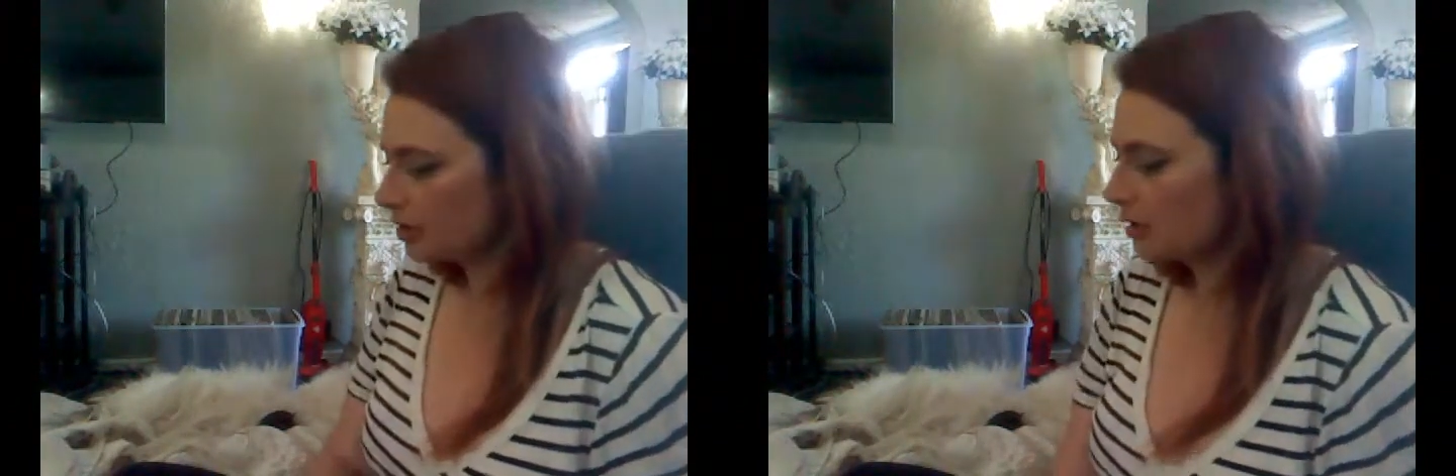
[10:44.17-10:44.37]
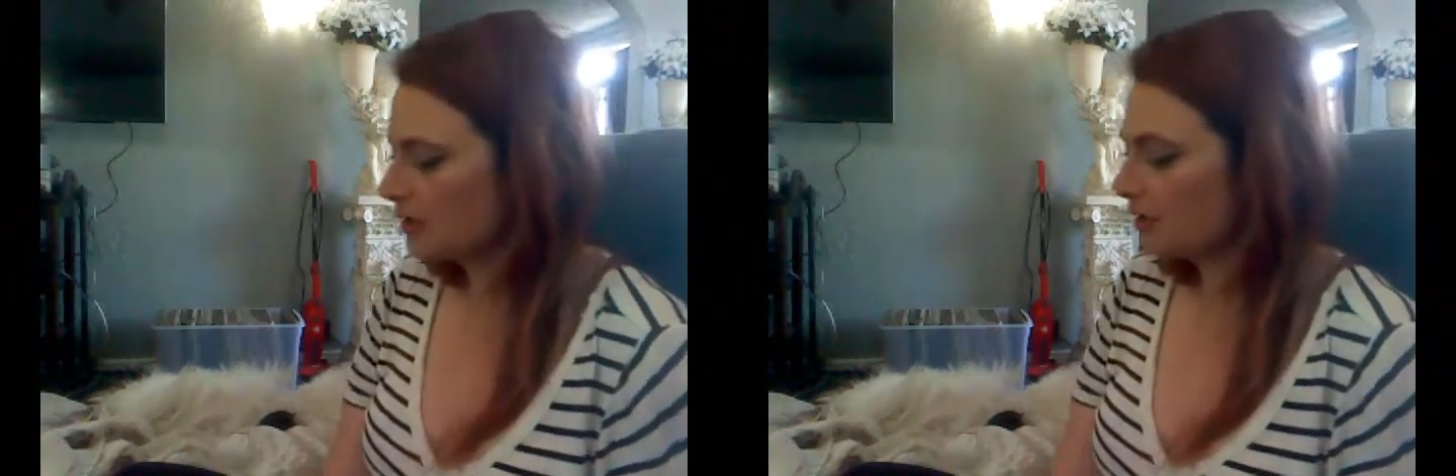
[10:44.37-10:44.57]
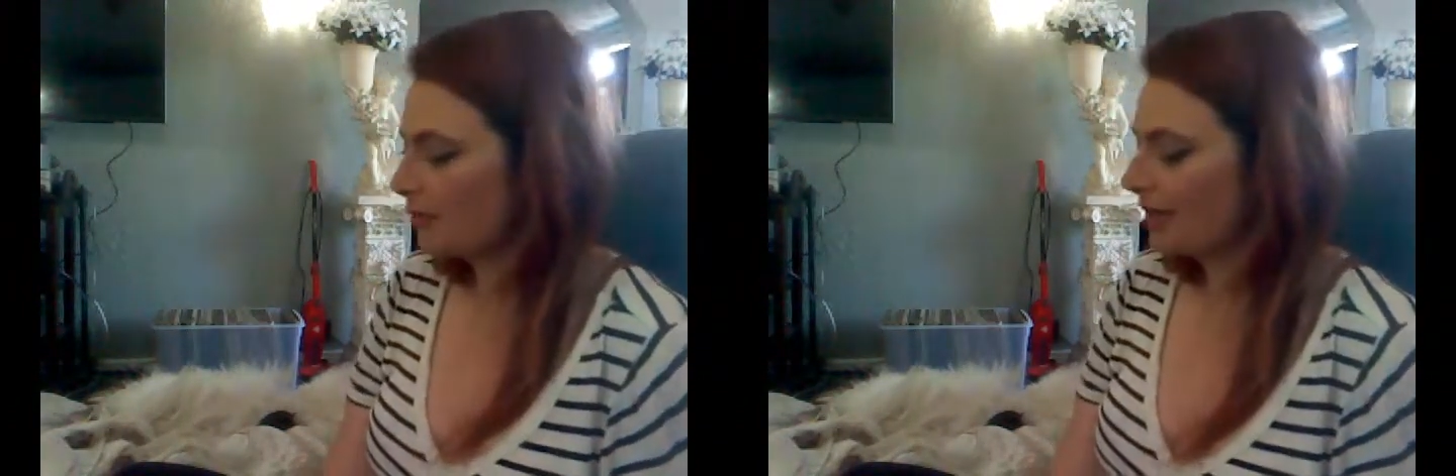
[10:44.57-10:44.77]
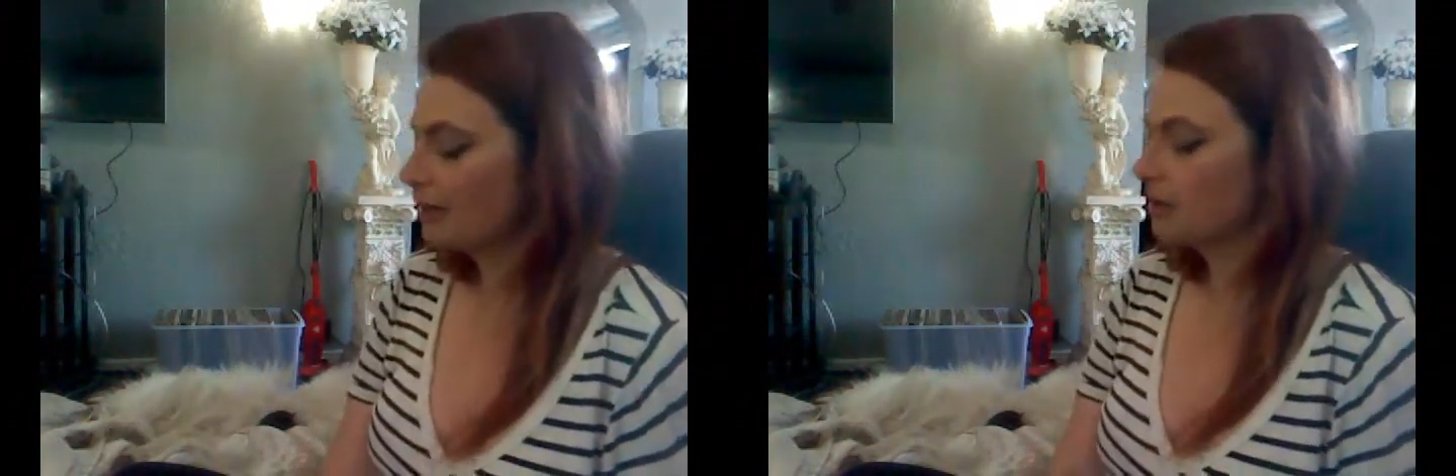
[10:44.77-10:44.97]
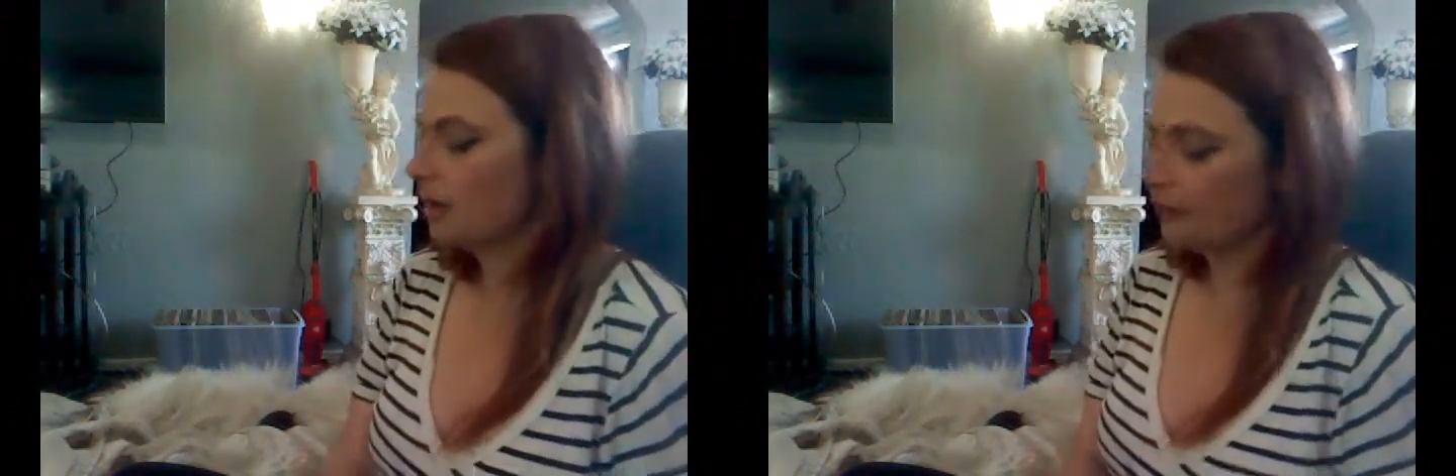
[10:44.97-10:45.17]
this is
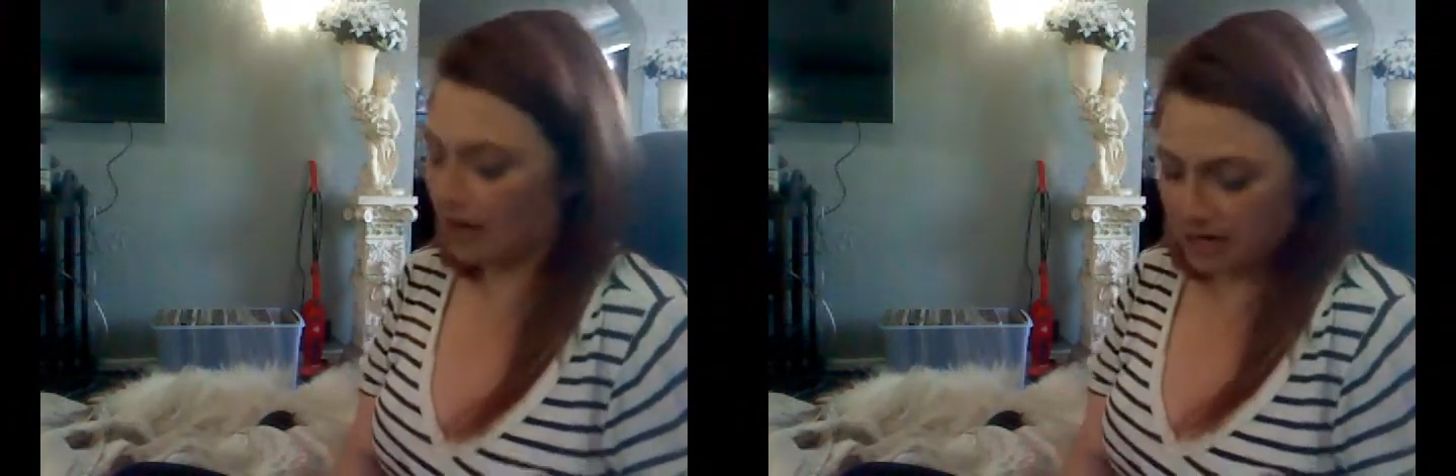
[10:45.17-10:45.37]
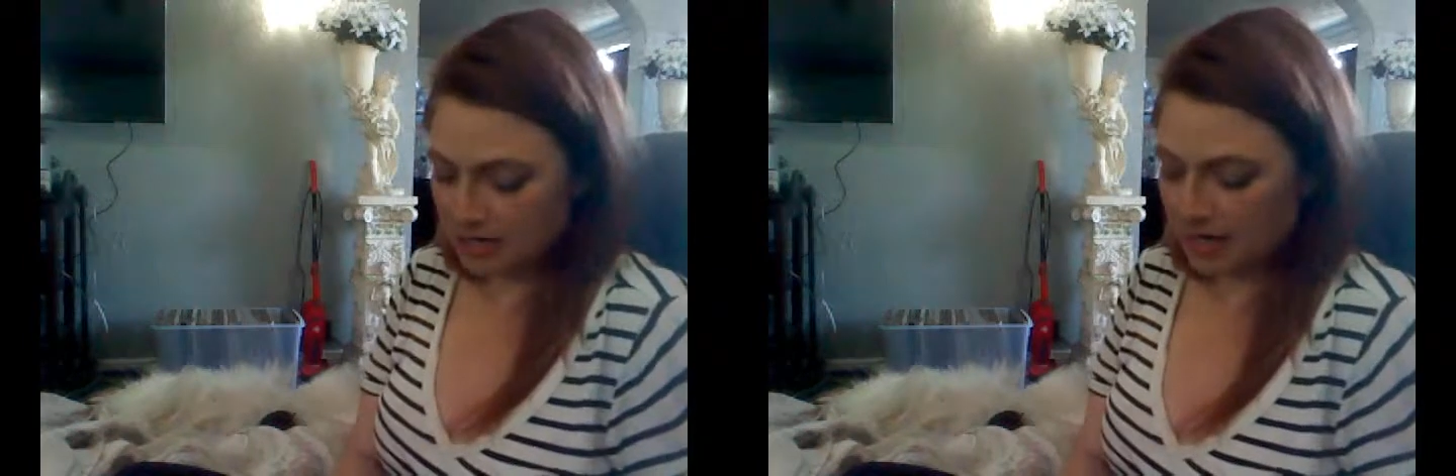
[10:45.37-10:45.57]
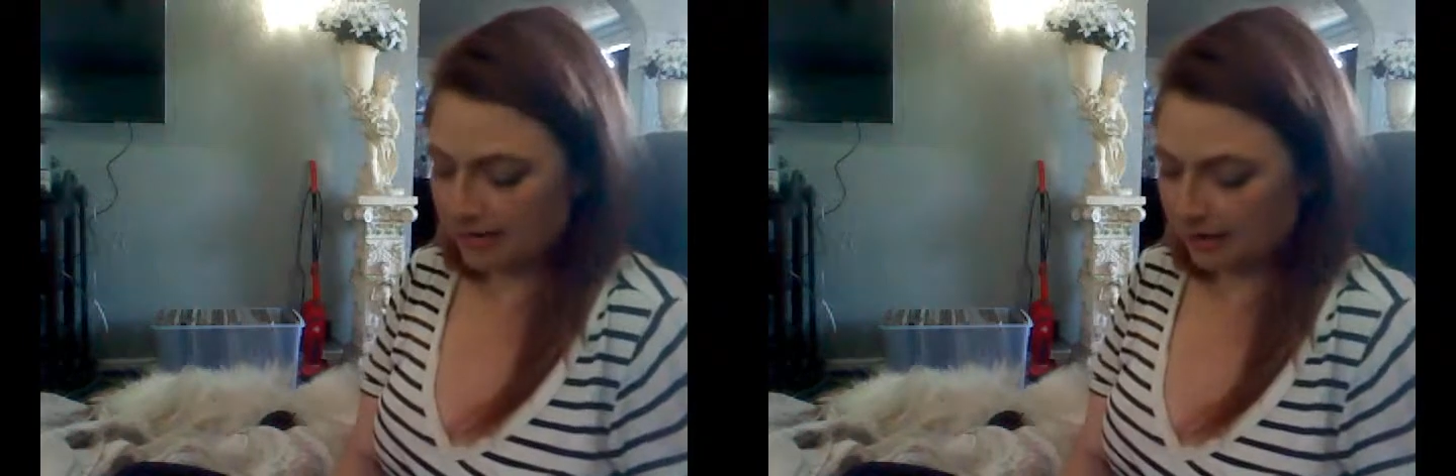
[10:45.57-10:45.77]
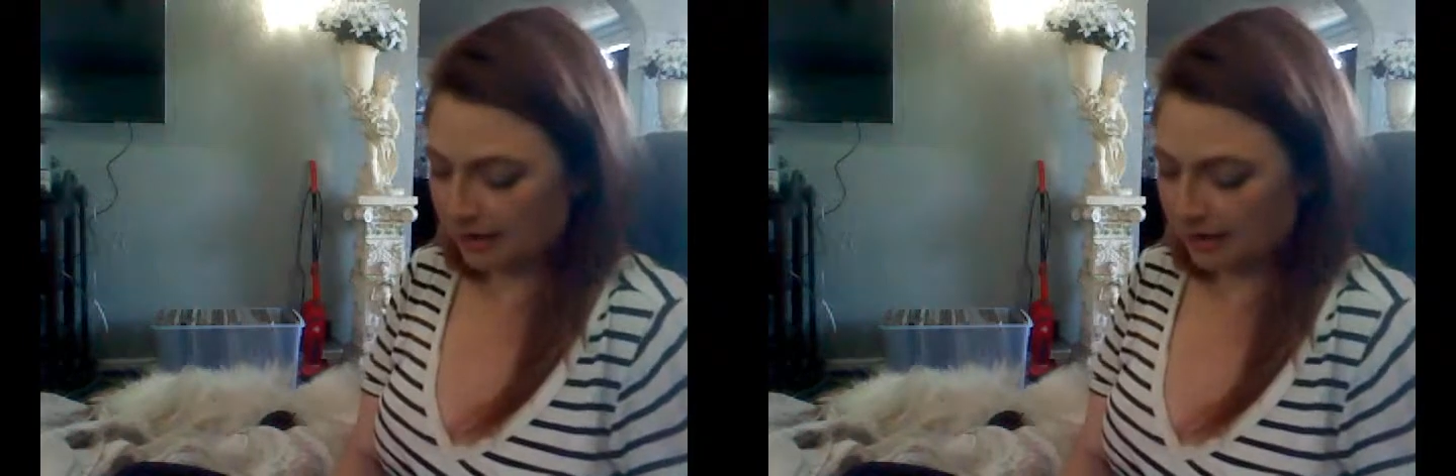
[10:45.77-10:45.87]
about not recognizing